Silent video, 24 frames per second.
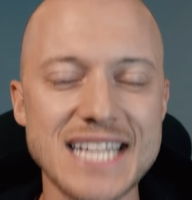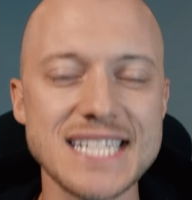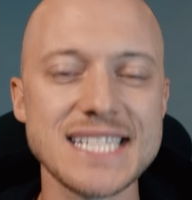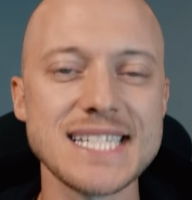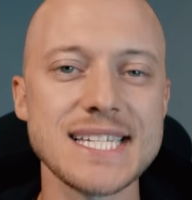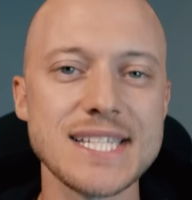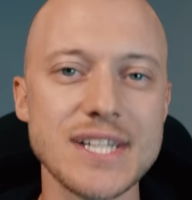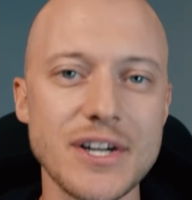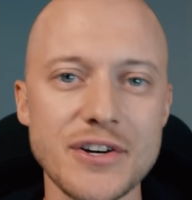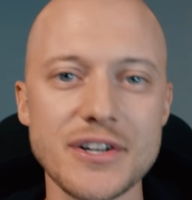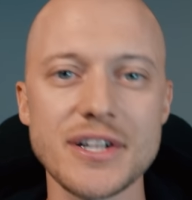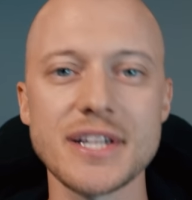I
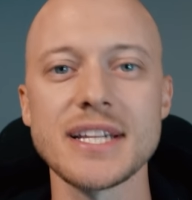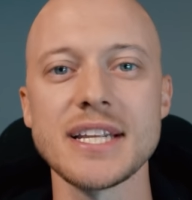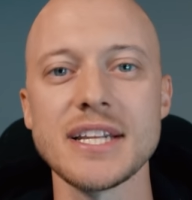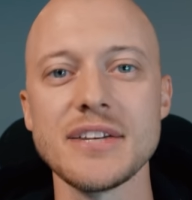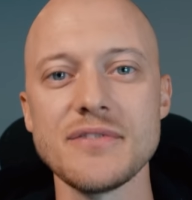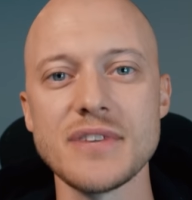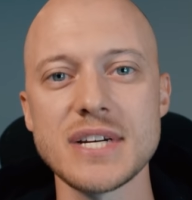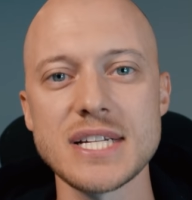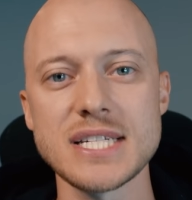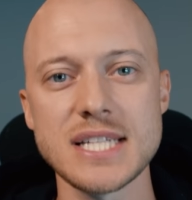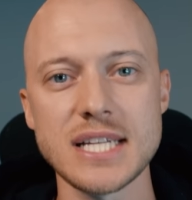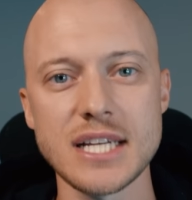started
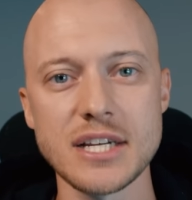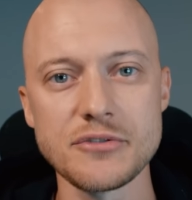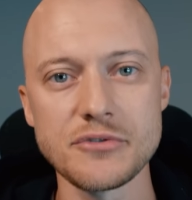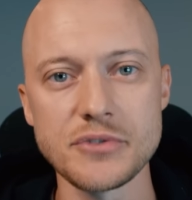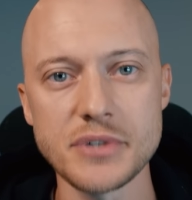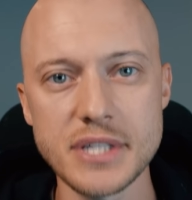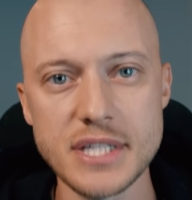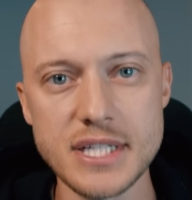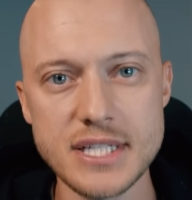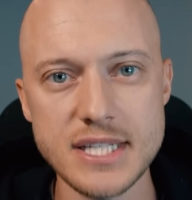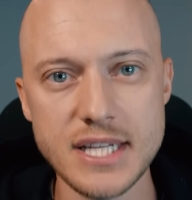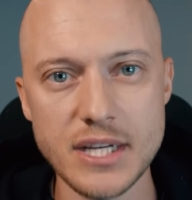investing in
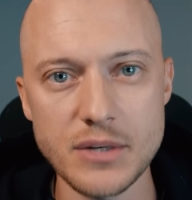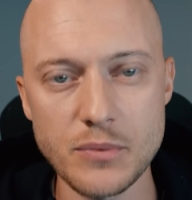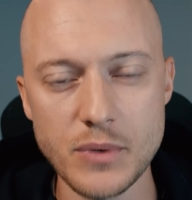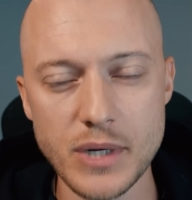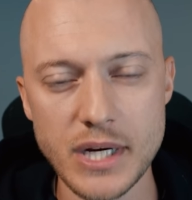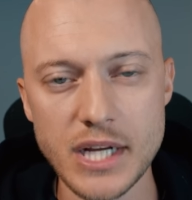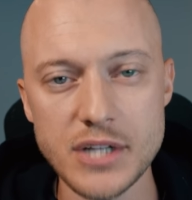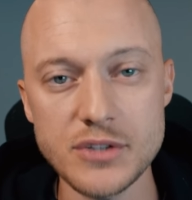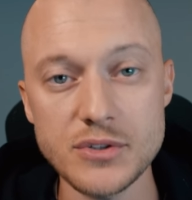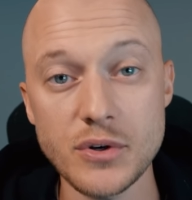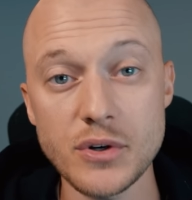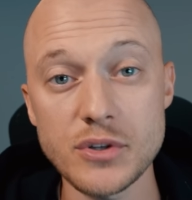real estate
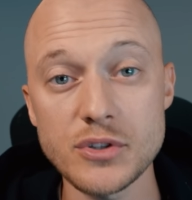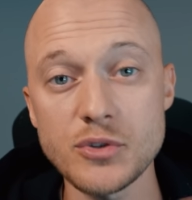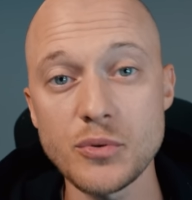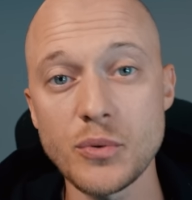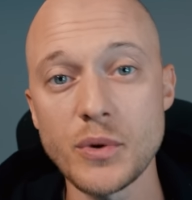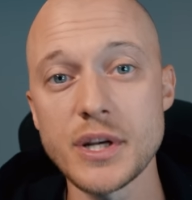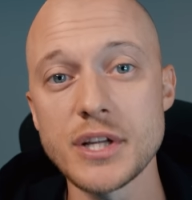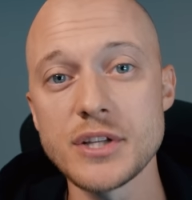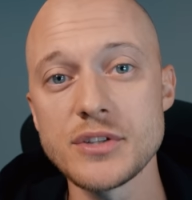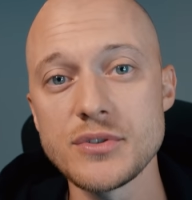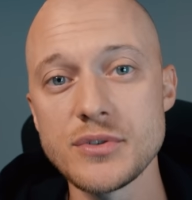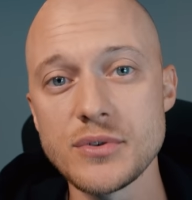when I turned
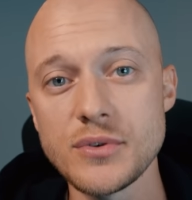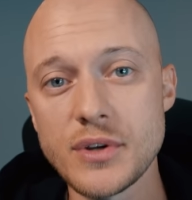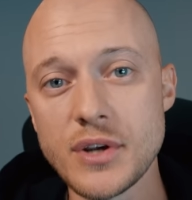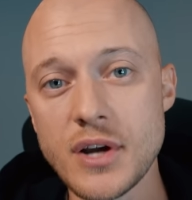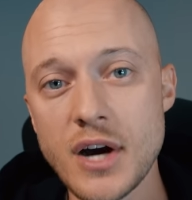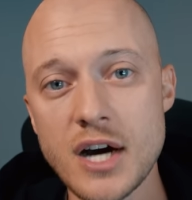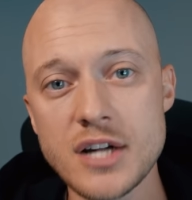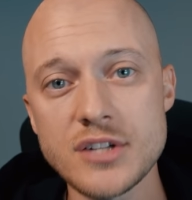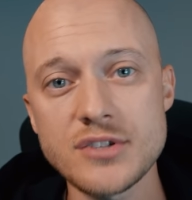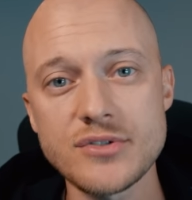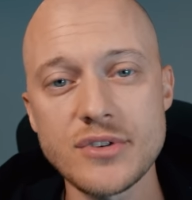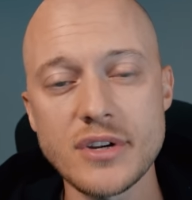22 in
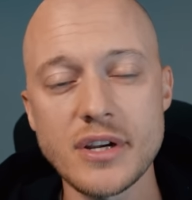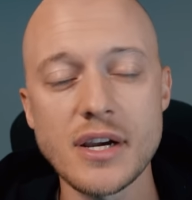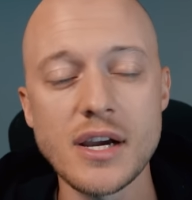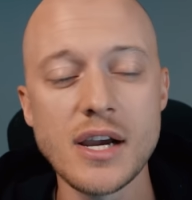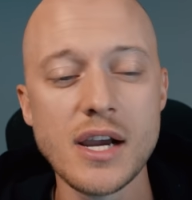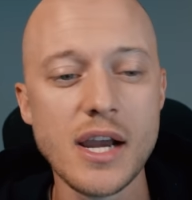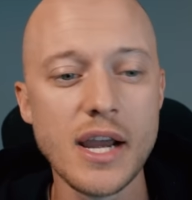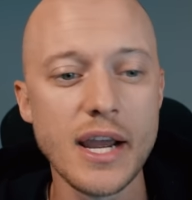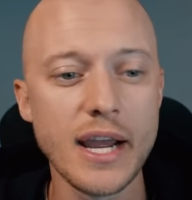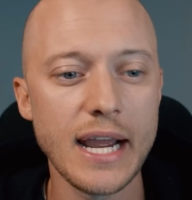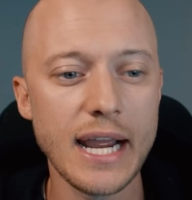Austria,